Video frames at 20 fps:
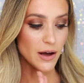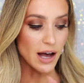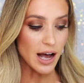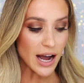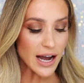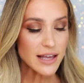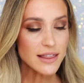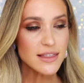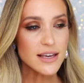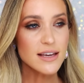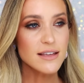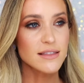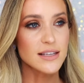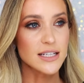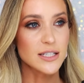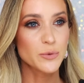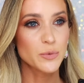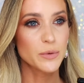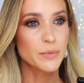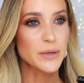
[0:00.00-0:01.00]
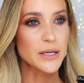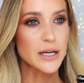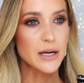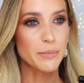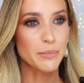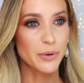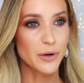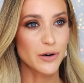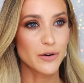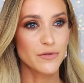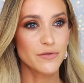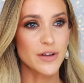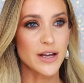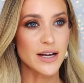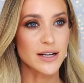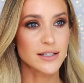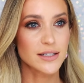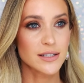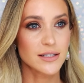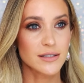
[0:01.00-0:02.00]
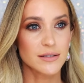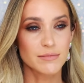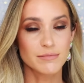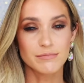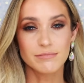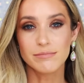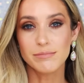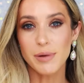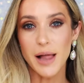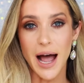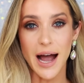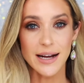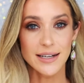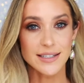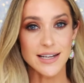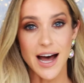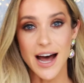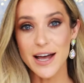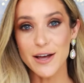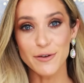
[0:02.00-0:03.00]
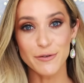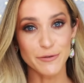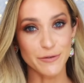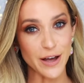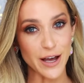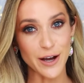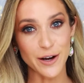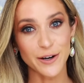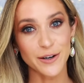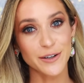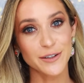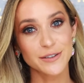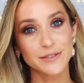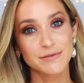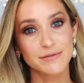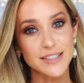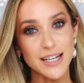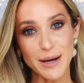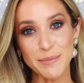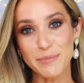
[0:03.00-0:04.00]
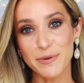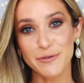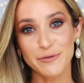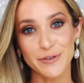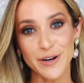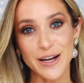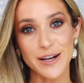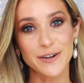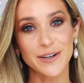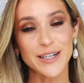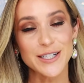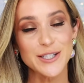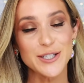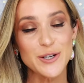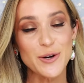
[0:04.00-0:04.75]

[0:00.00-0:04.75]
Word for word: I think this would be a perfect black tie affair type of fragrance.